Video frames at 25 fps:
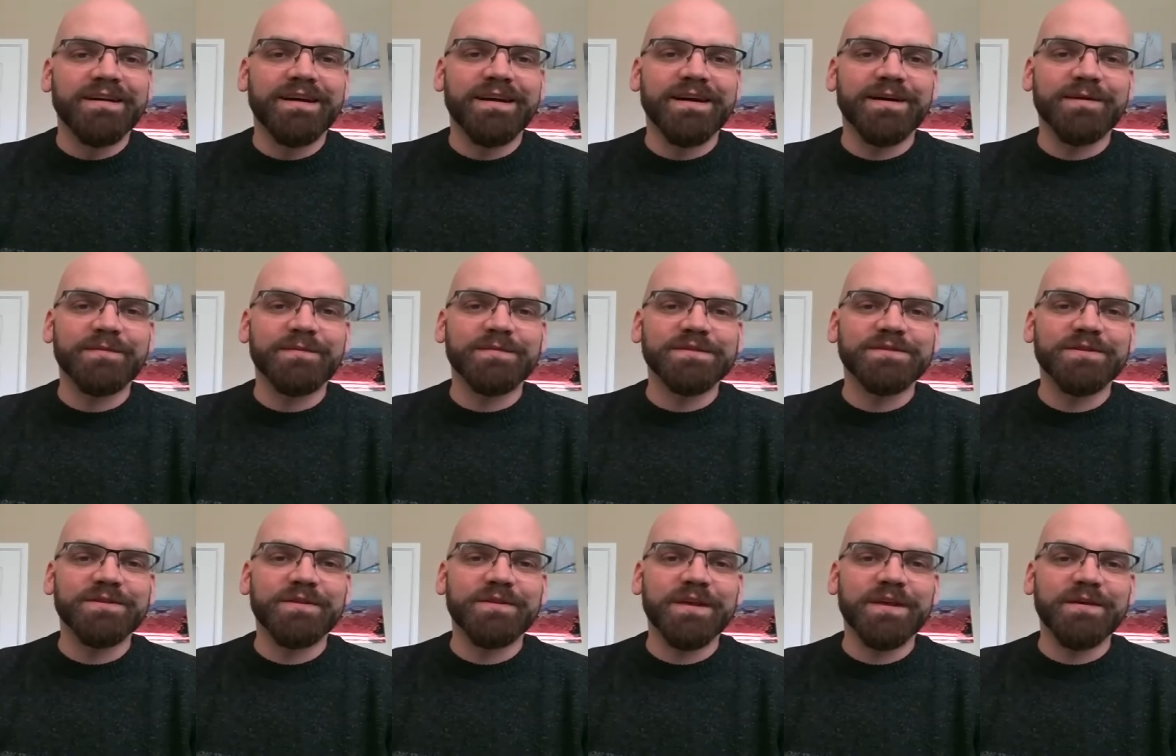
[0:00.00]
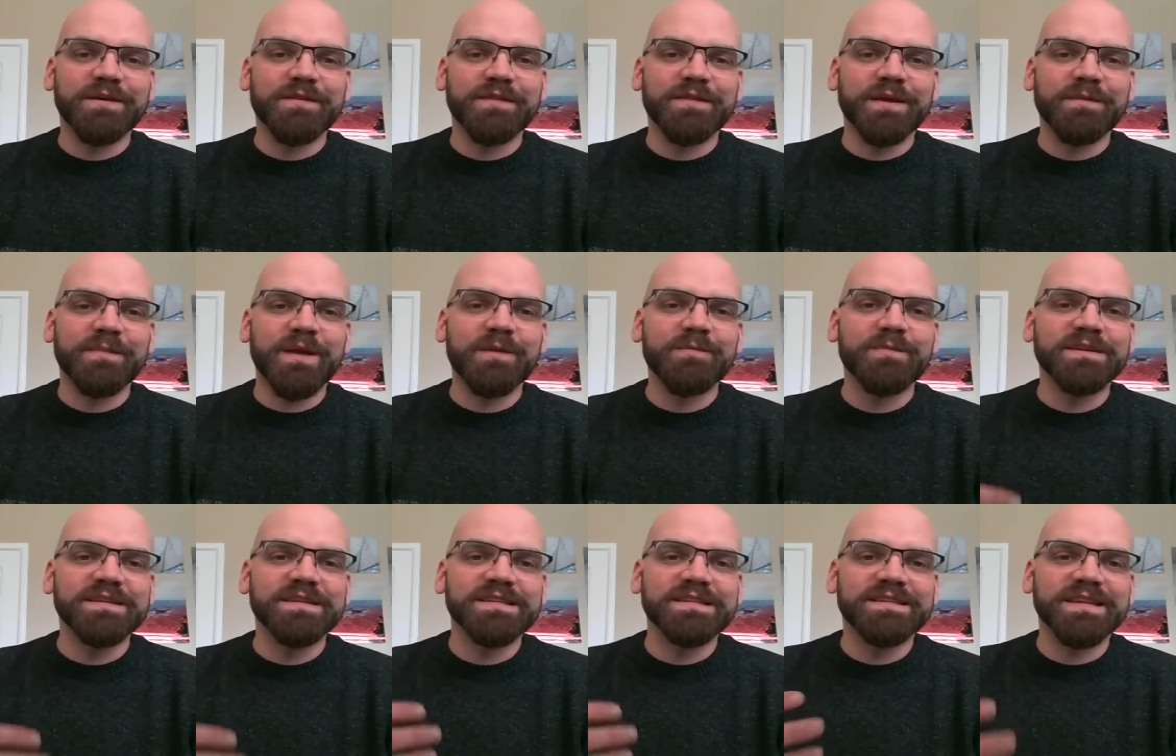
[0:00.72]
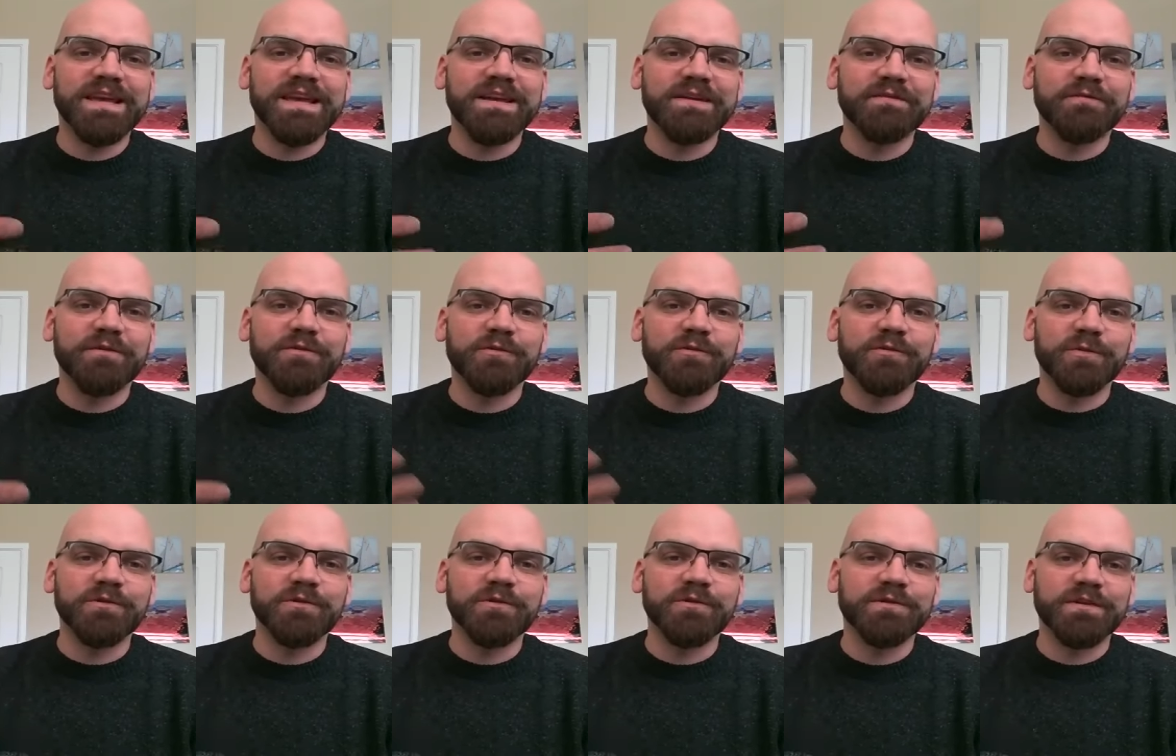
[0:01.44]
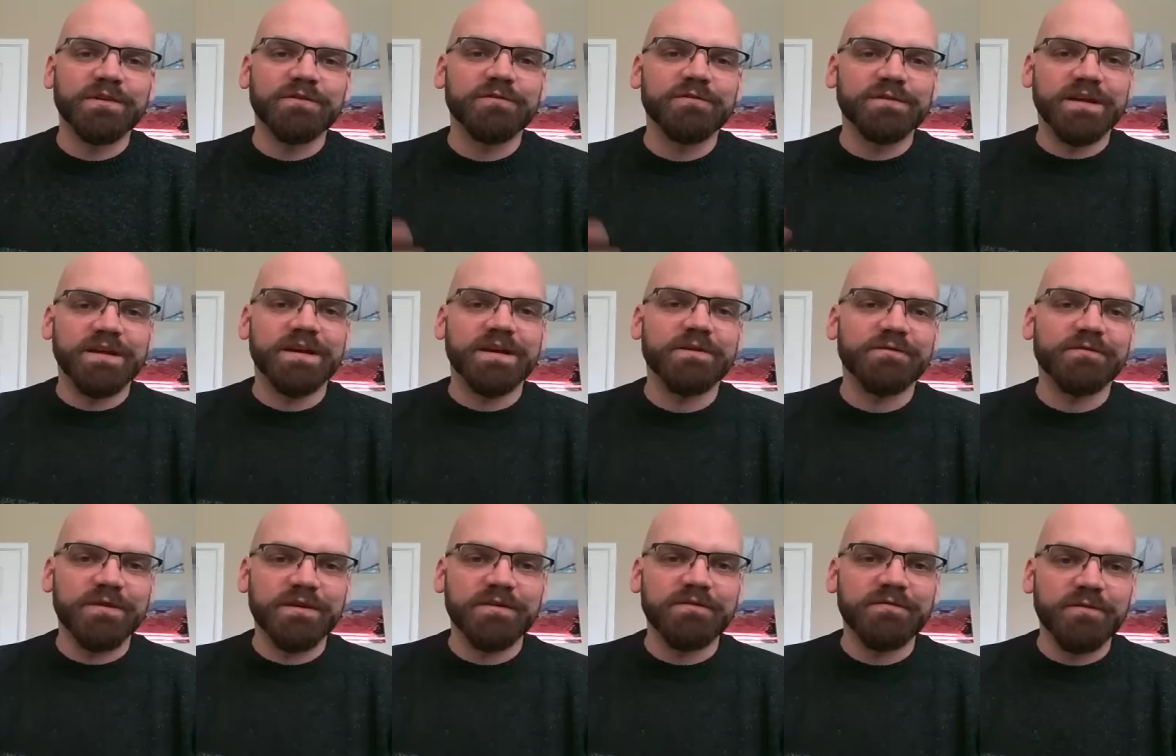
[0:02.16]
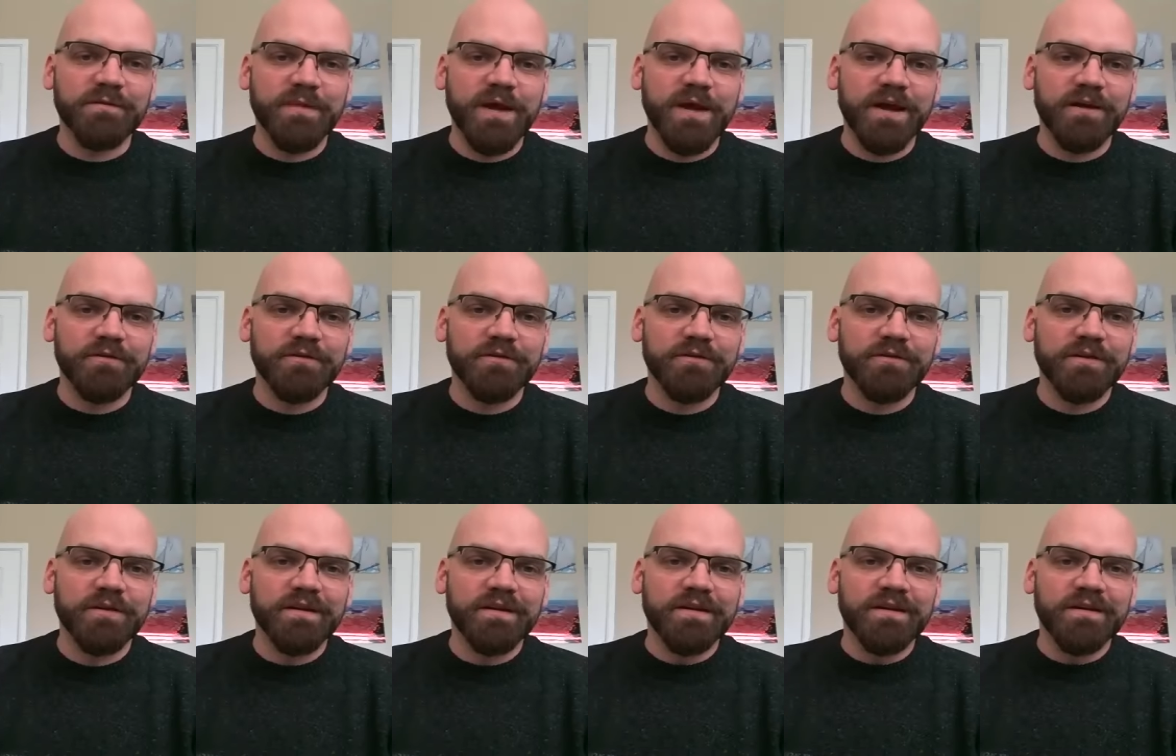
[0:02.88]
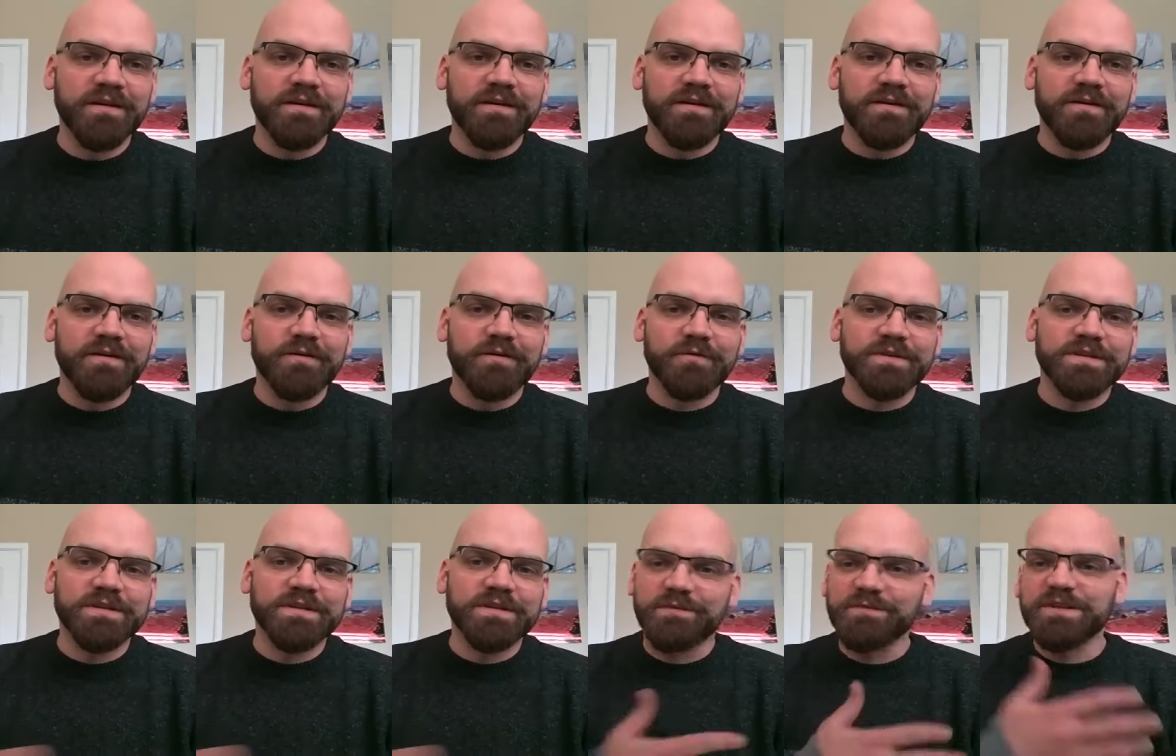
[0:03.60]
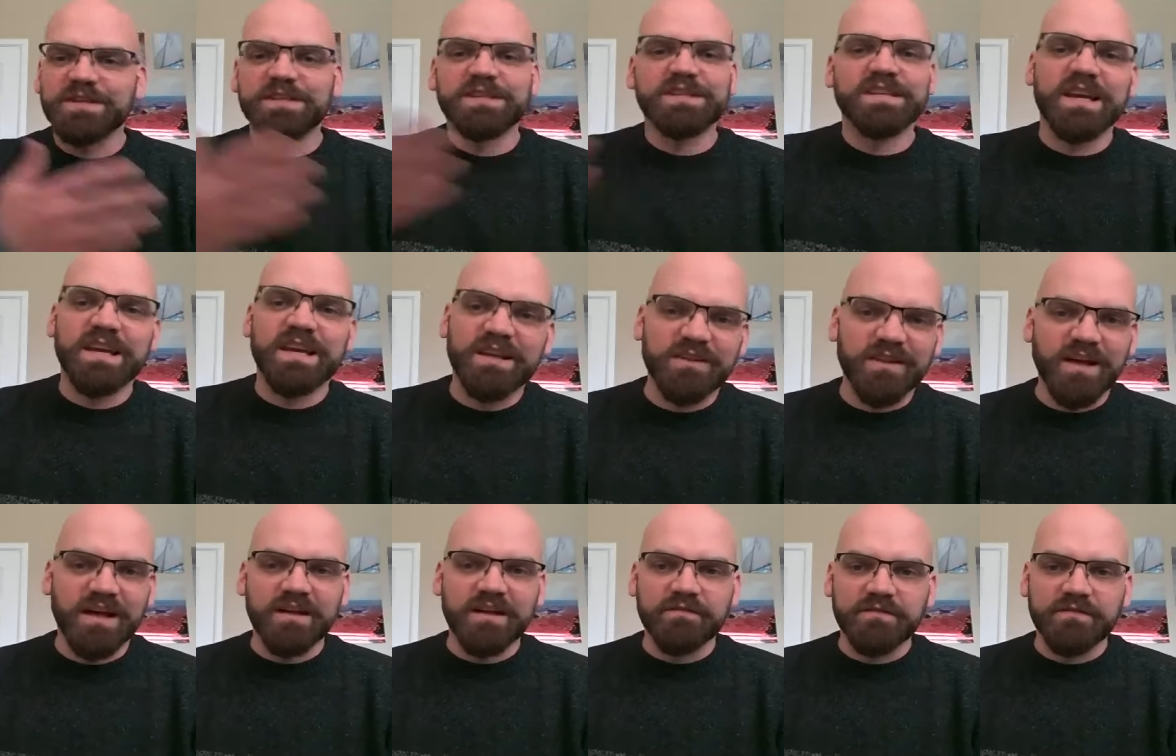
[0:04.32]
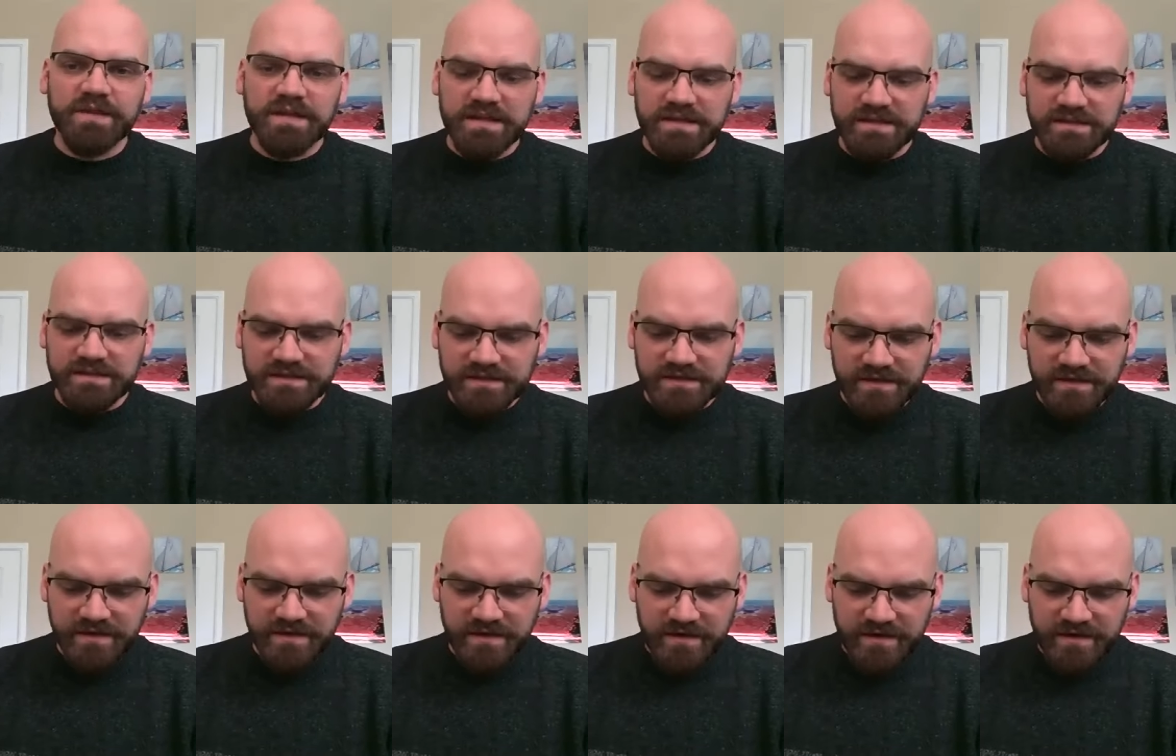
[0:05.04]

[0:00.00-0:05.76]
um, so they, they may mistake vulnerability for diarrhea of the mouth which is i'm just saying a lot of things